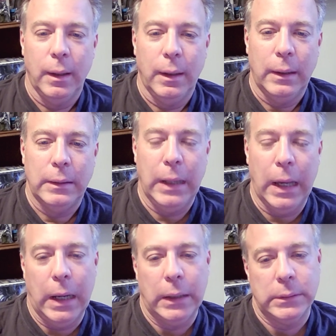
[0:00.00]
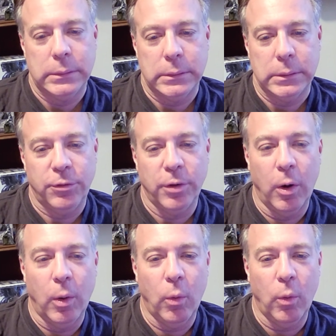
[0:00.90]
Yeah.
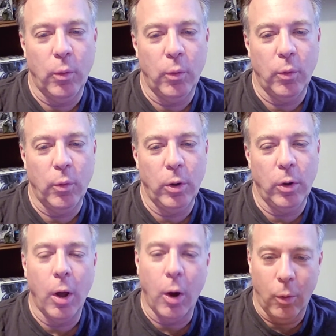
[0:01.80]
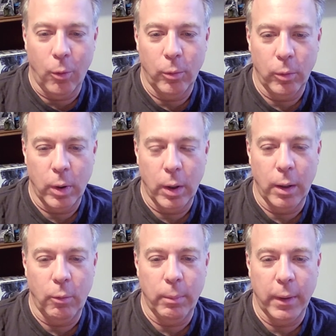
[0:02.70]
So no.
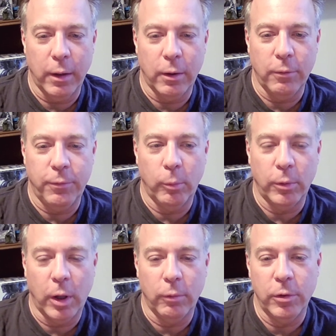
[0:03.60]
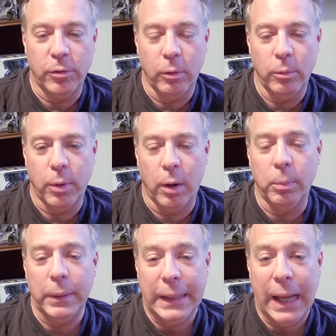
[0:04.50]
We'll make a good film or television show?
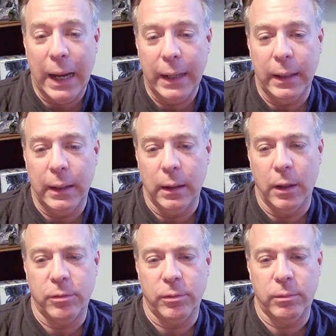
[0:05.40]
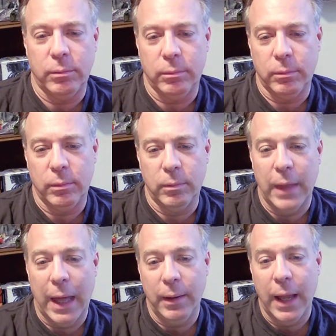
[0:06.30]
Probably not, unless
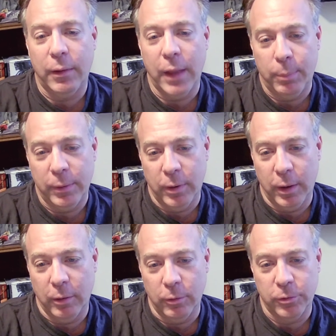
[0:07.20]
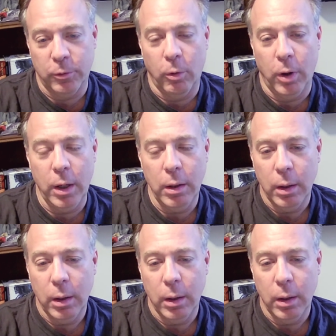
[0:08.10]
not that particular story.